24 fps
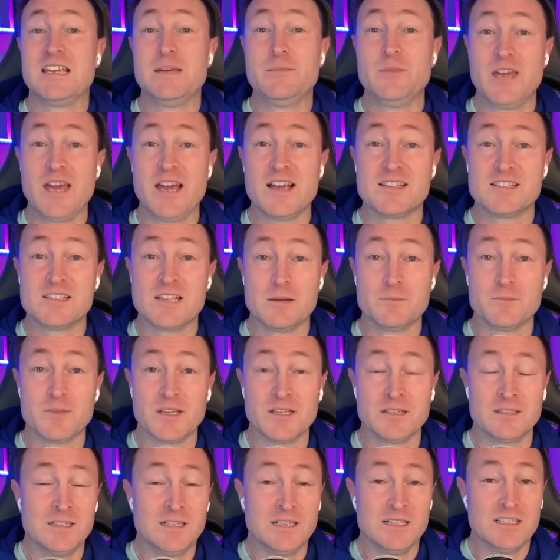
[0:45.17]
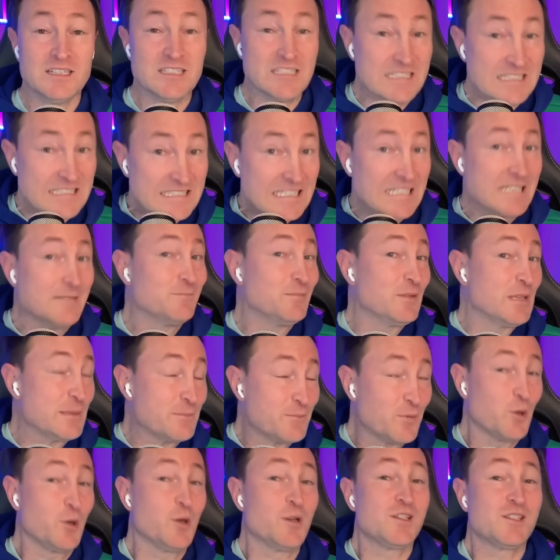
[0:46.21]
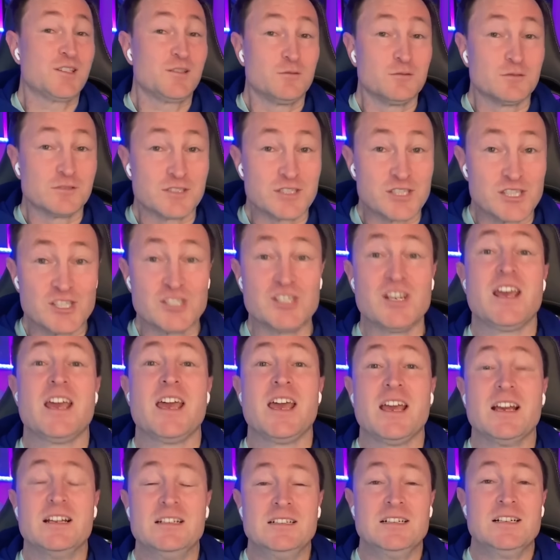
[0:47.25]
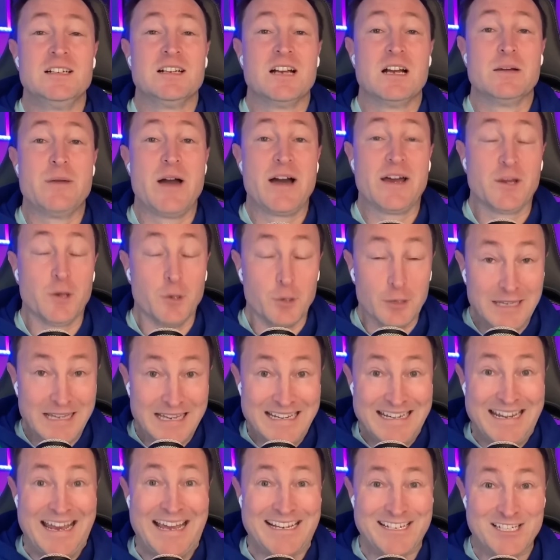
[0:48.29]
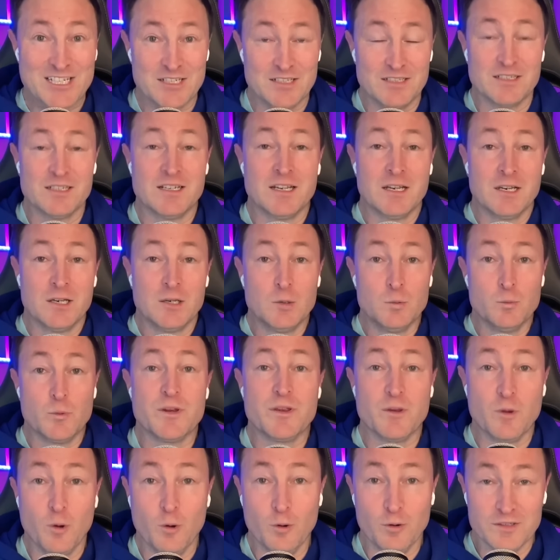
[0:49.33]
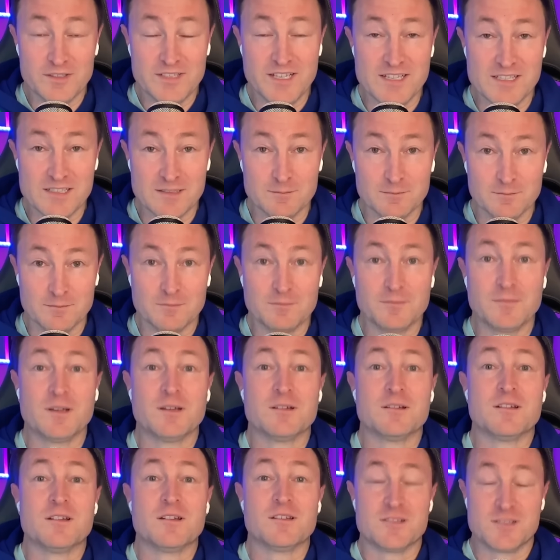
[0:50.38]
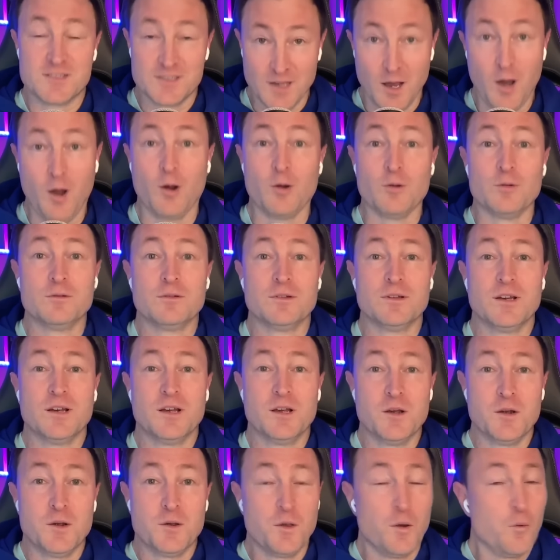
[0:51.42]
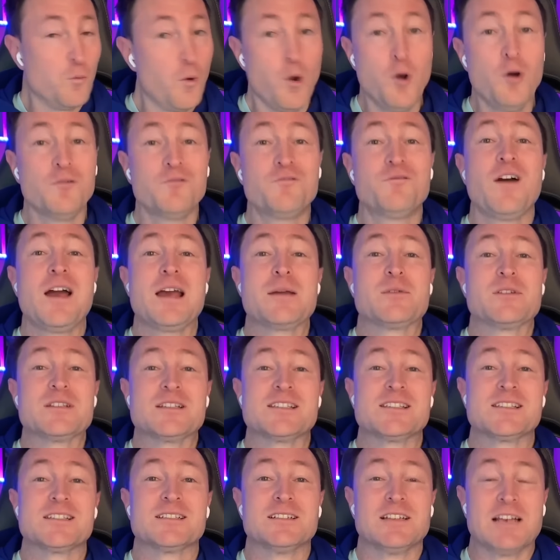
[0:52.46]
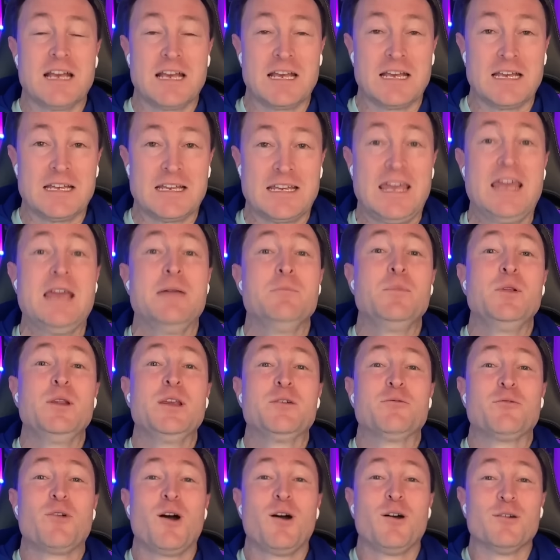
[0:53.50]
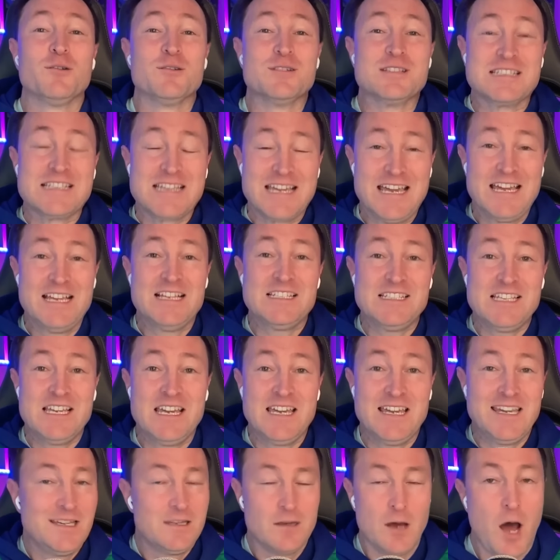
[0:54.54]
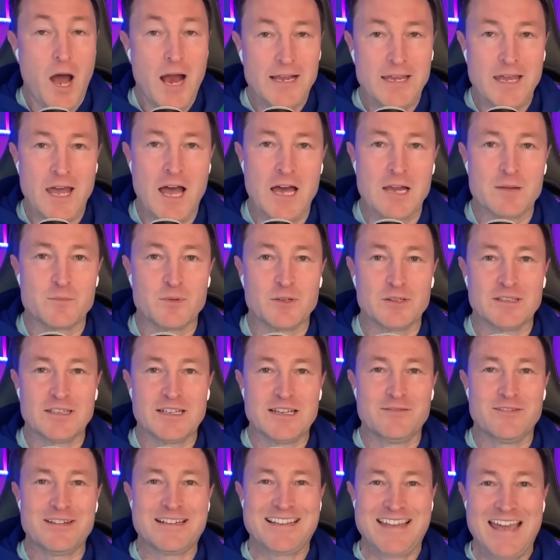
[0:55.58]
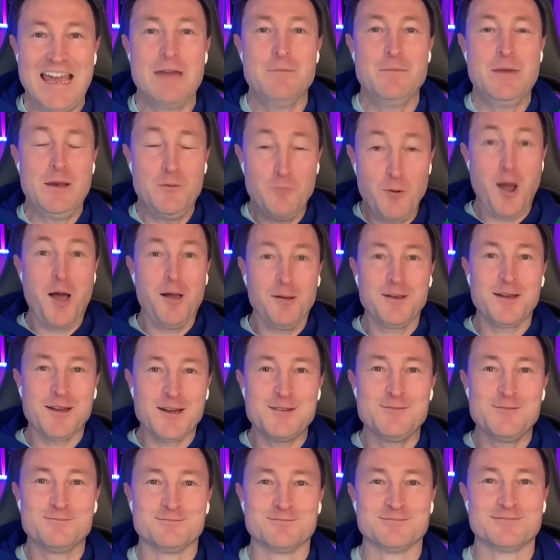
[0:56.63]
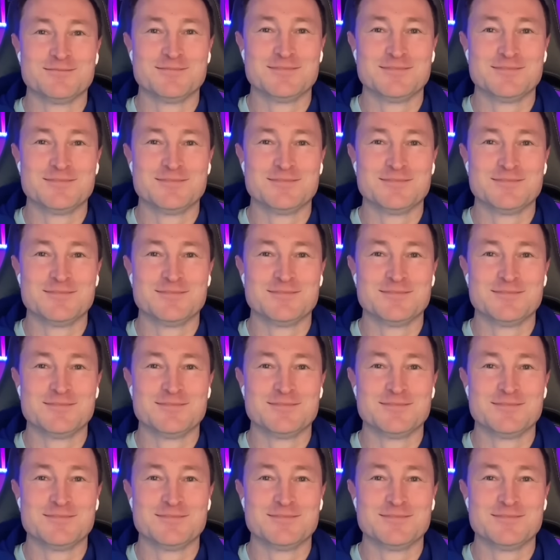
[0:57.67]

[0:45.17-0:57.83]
Kimmi has something deeply personal to share about her connection with autism. So, the world famous Kimberly Rhoades is here. I can't believe it. Kimmi, welcome.